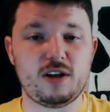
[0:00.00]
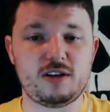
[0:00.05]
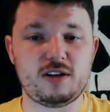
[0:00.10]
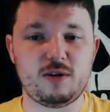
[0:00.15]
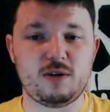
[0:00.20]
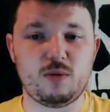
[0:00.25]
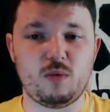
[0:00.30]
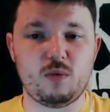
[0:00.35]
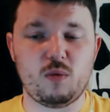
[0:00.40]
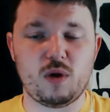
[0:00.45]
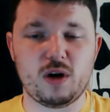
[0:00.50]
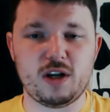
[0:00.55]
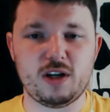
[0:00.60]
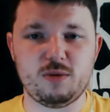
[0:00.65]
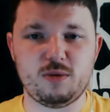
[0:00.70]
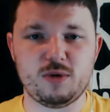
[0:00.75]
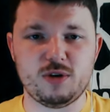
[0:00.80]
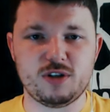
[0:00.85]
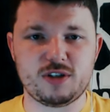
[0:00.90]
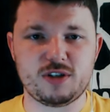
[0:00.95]
what
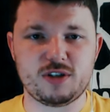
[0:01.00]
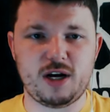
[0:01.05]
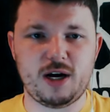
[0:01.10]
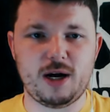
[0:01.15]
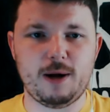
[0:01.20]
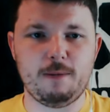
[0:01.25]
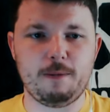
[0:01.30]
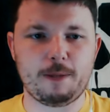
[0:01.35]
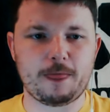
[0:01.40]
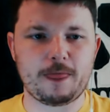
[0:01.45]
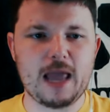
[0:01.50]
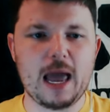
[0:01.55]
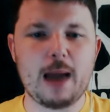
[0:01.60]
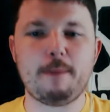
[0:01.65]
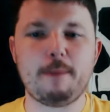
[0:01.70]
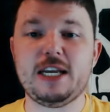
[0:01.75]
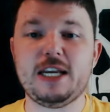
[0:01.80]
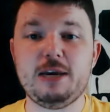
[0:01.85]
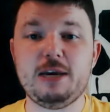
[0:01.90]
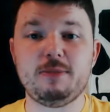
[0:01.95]
it was.
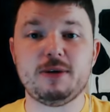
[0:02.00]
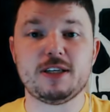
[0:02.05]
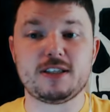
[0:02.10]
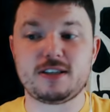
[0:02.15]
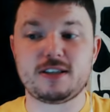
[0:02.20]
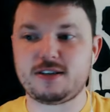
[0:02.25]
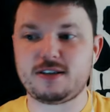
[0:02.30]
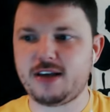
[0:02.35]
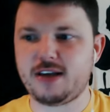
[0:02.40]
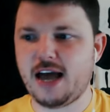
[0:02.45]
Epidemus